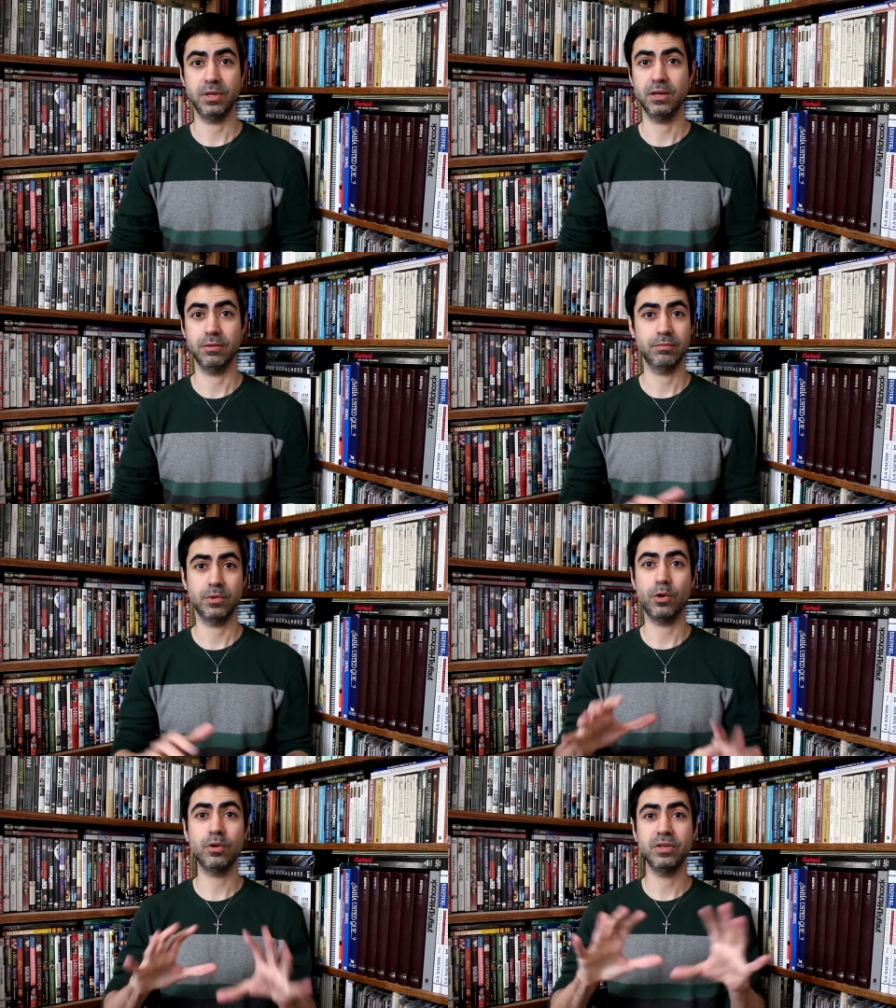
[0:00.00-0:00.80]
In
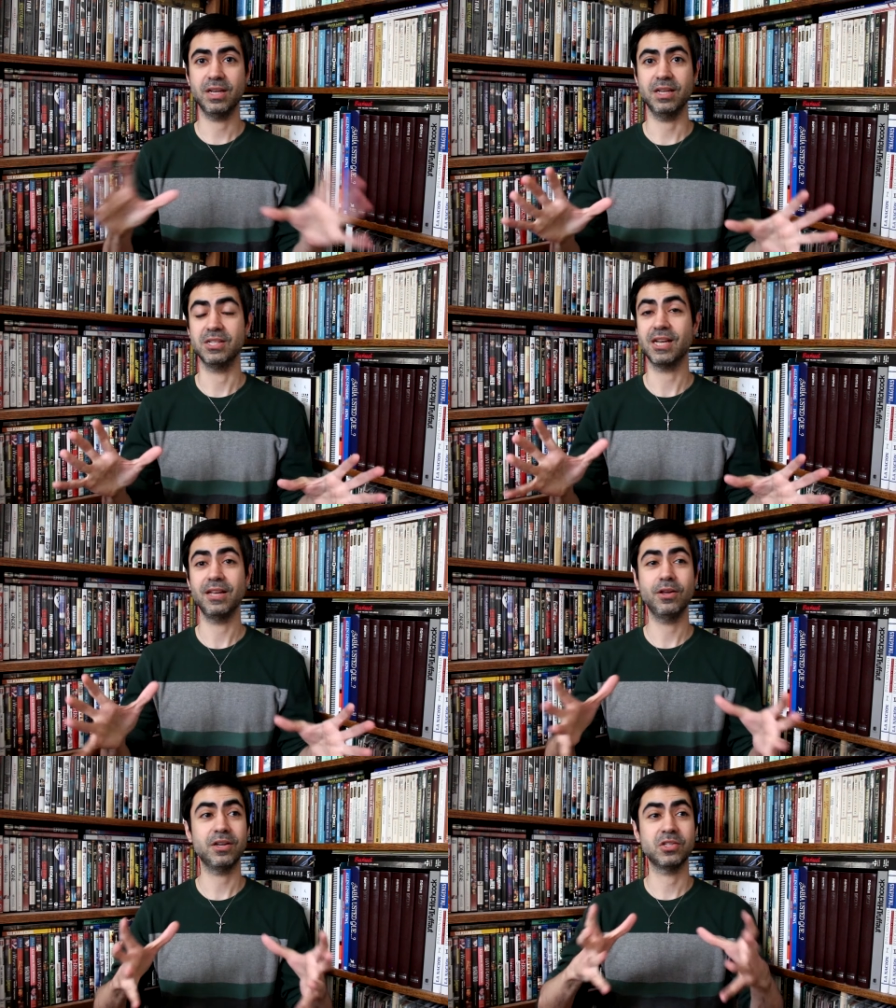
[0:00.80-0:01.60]
all the cases, I
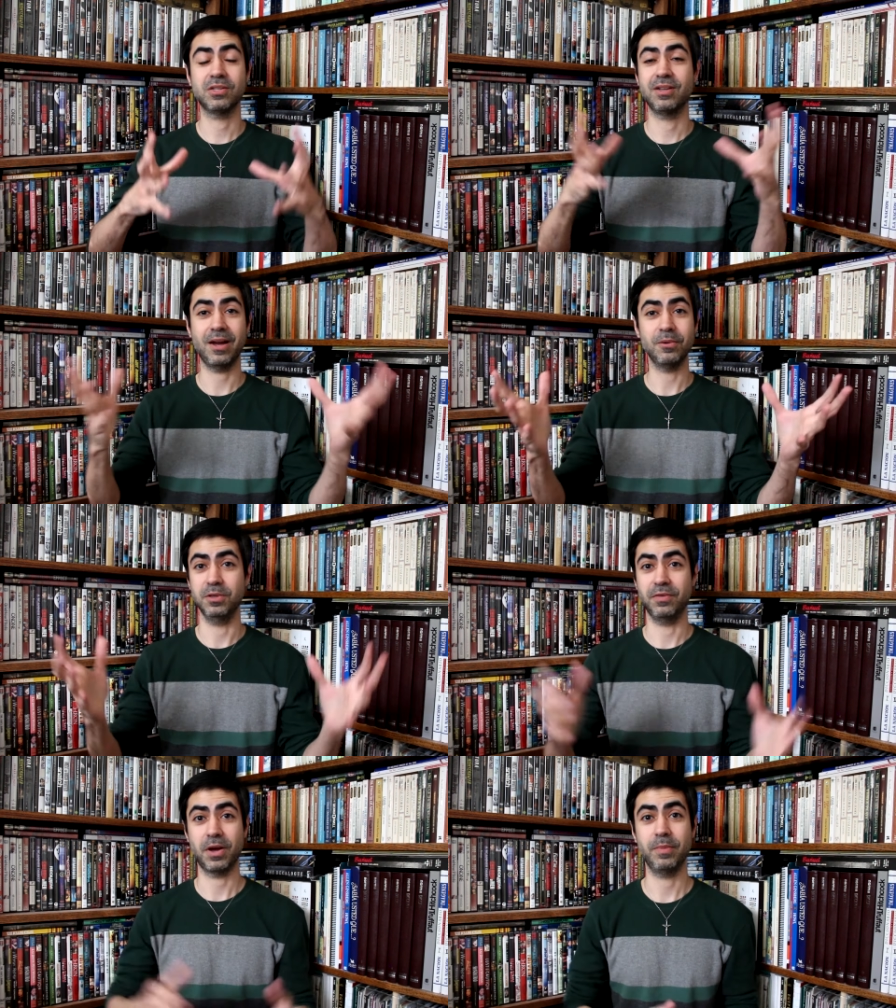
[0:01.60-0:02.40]
lost count
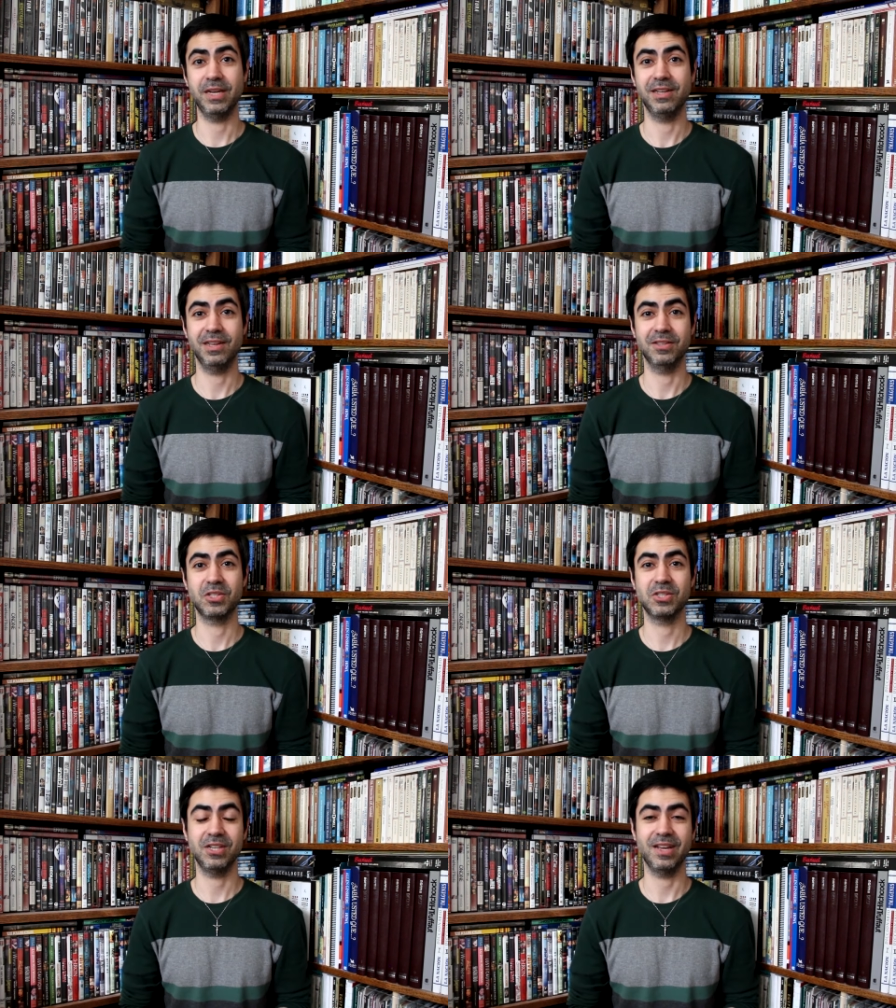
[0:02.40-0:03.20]
of how many
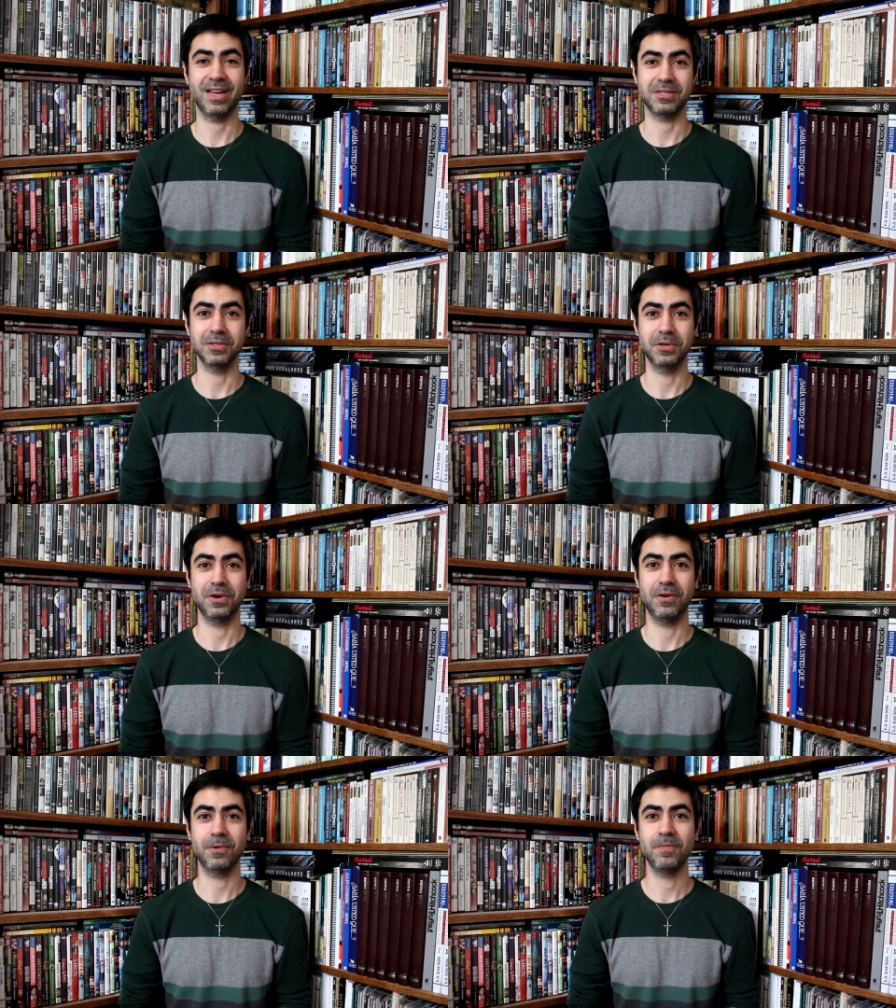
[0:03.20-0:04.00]
kids she has in the
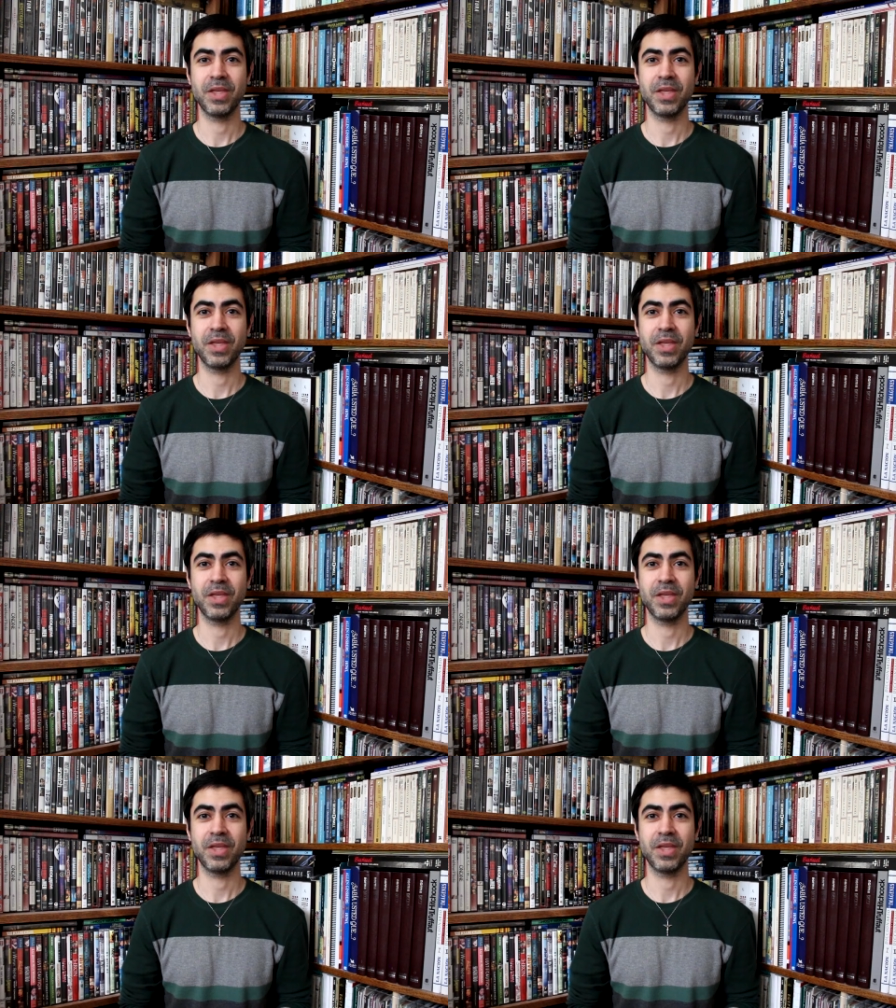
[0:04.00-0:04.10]
novel,